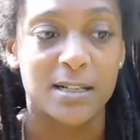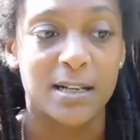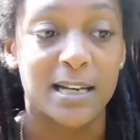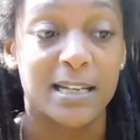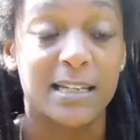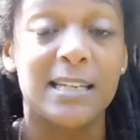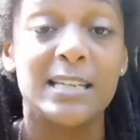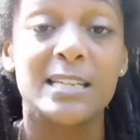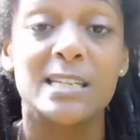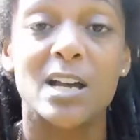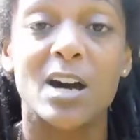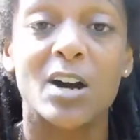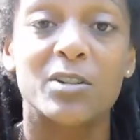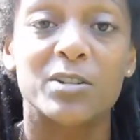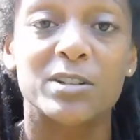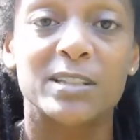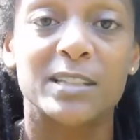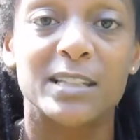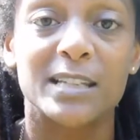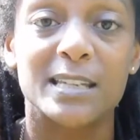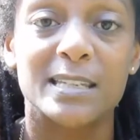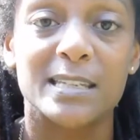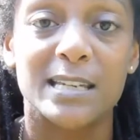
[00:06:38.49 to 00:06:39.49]
And these are all the
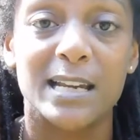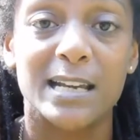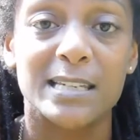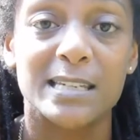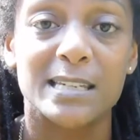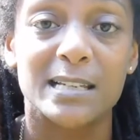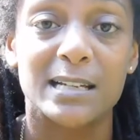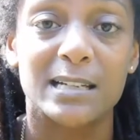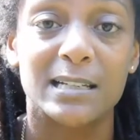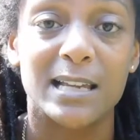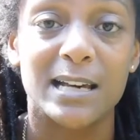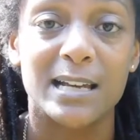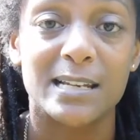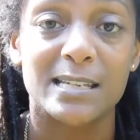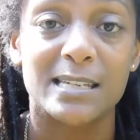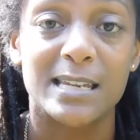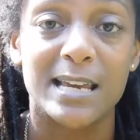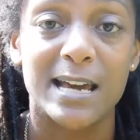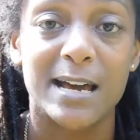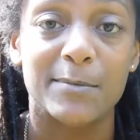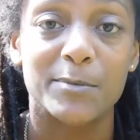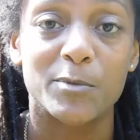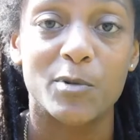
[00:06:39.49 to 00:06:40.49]
things that I took a lot of
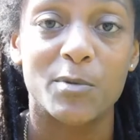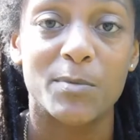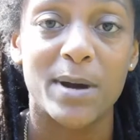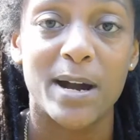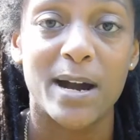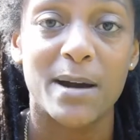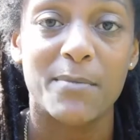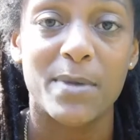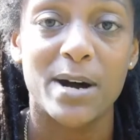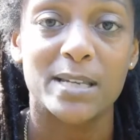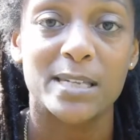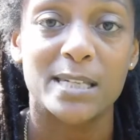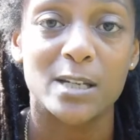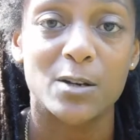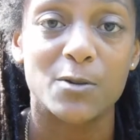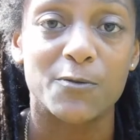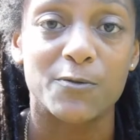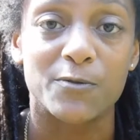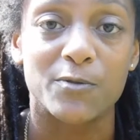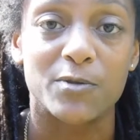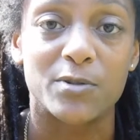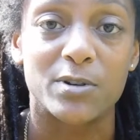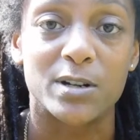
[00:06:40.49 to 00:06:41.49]
time to remind
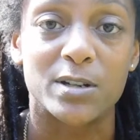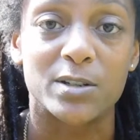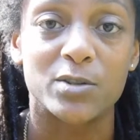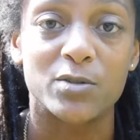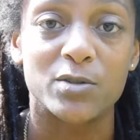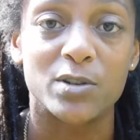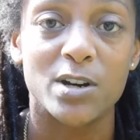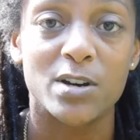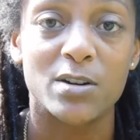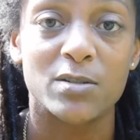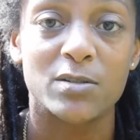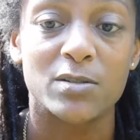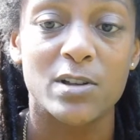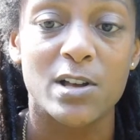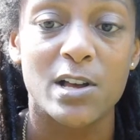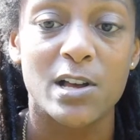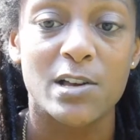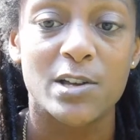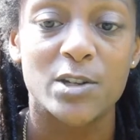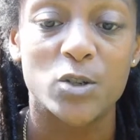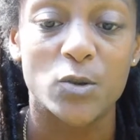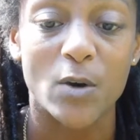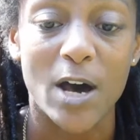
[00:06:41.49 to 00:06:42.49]
myself of, you know?
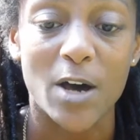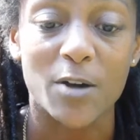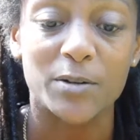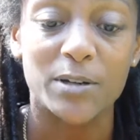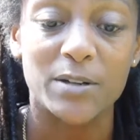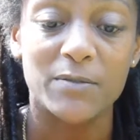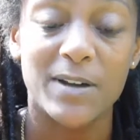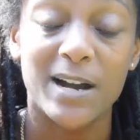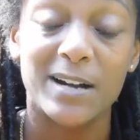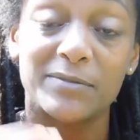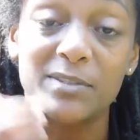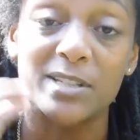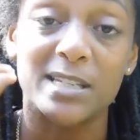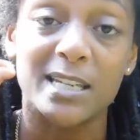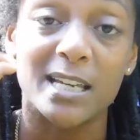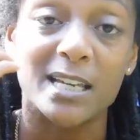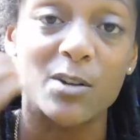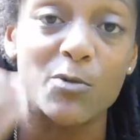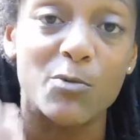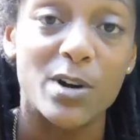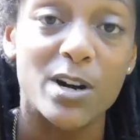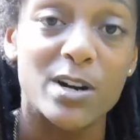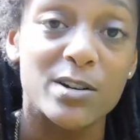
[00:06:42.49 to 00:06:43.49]
So I don't even have to say
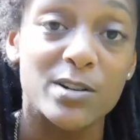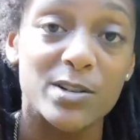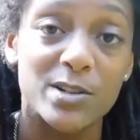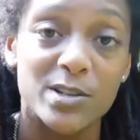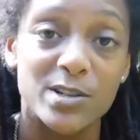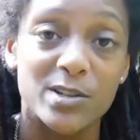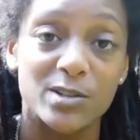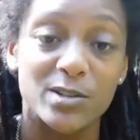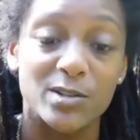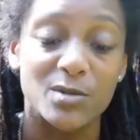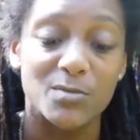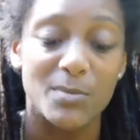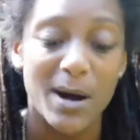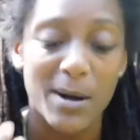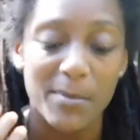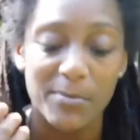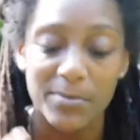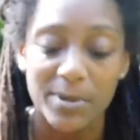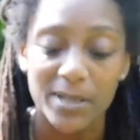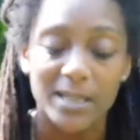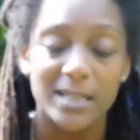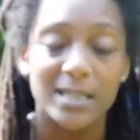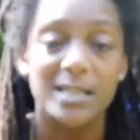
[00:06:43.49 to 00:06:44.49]
the words to you. My
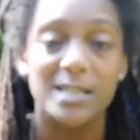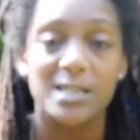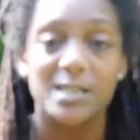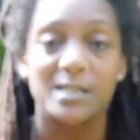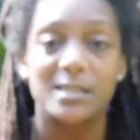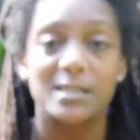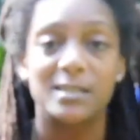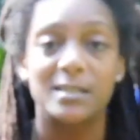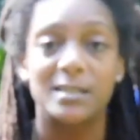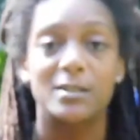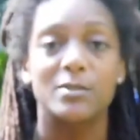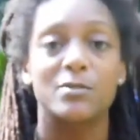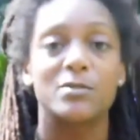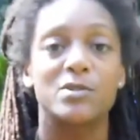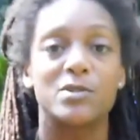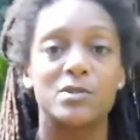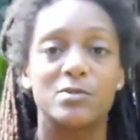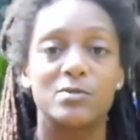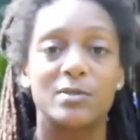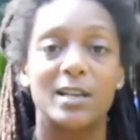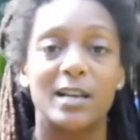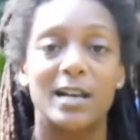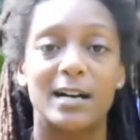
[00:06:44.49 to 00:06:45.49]
being just tells
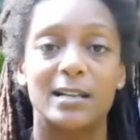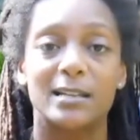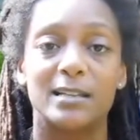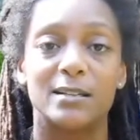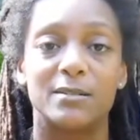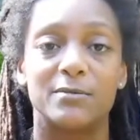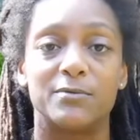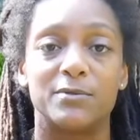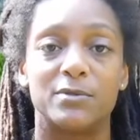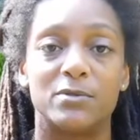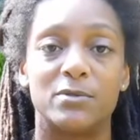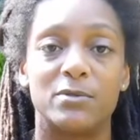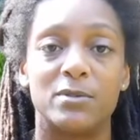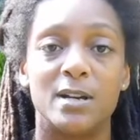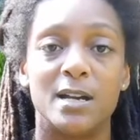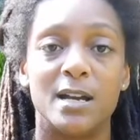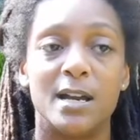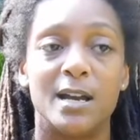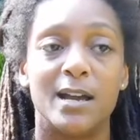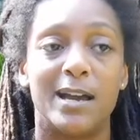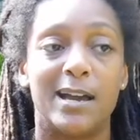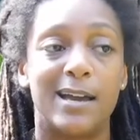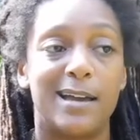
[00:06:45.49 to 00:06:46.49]
you that I love you.
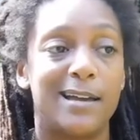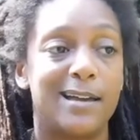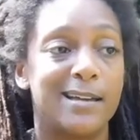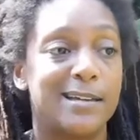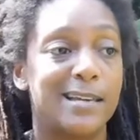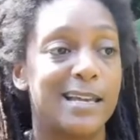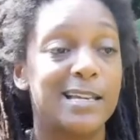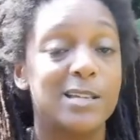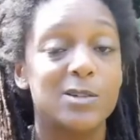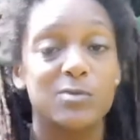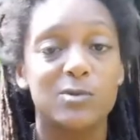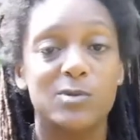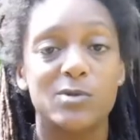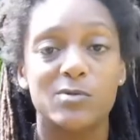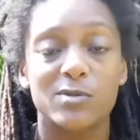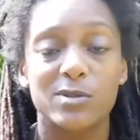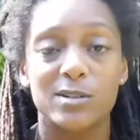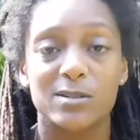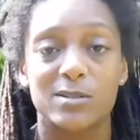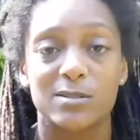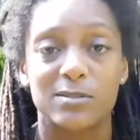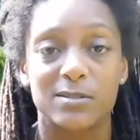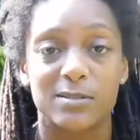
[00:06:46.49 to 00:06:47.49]
And that's what's
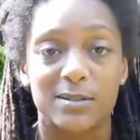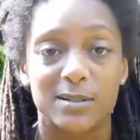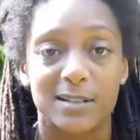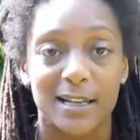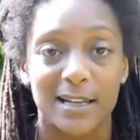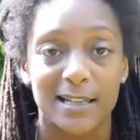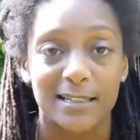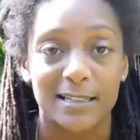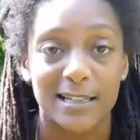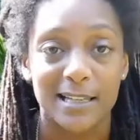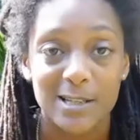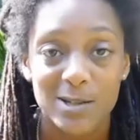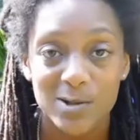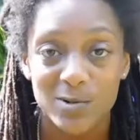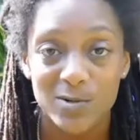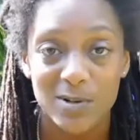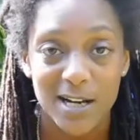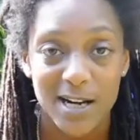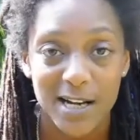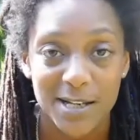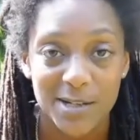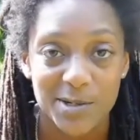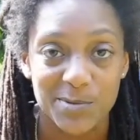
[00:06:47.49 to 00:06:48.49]
real. Like, that's who
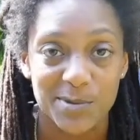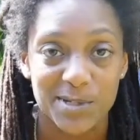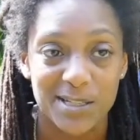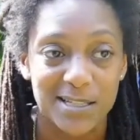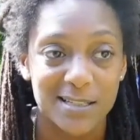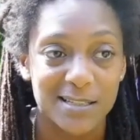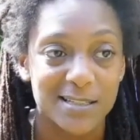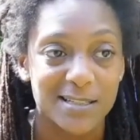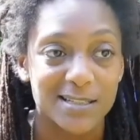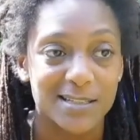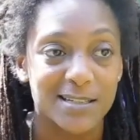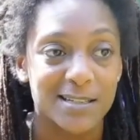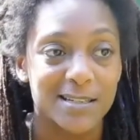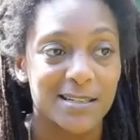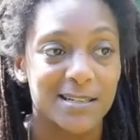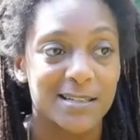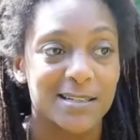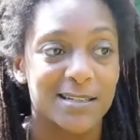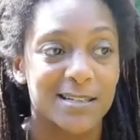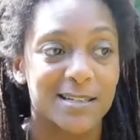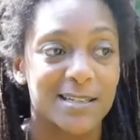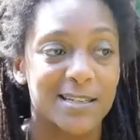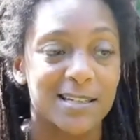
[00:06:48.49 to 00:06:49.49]
Kosmic is.
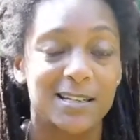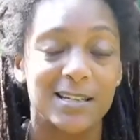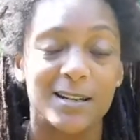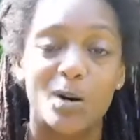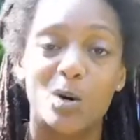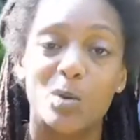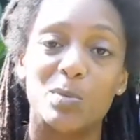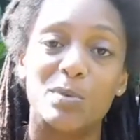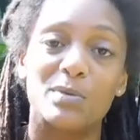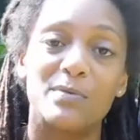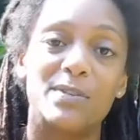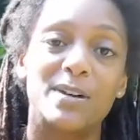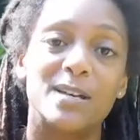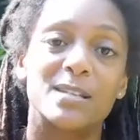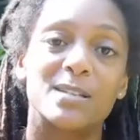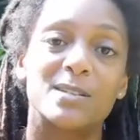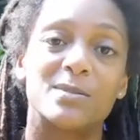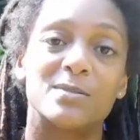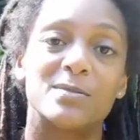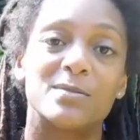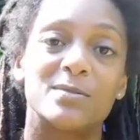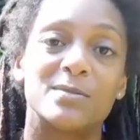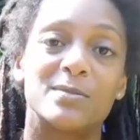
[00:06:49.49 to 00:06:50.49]
She an open
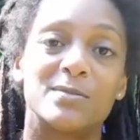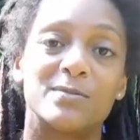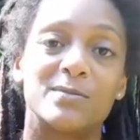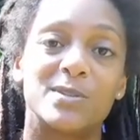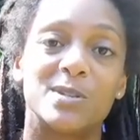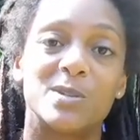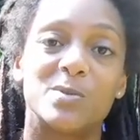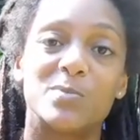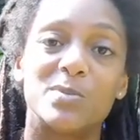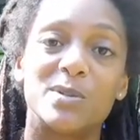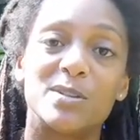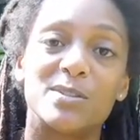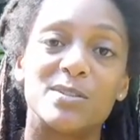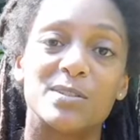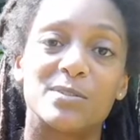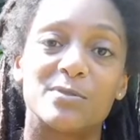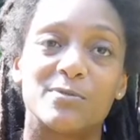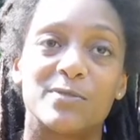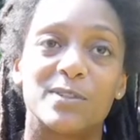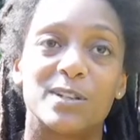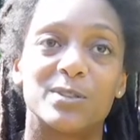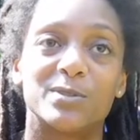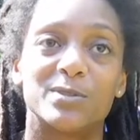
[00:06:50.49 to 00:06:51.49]
vessel. The spirit to
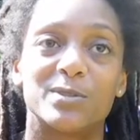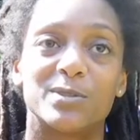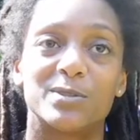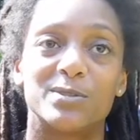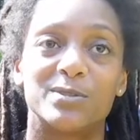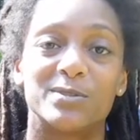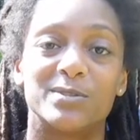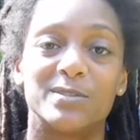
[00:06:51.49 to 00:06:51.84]
flow through.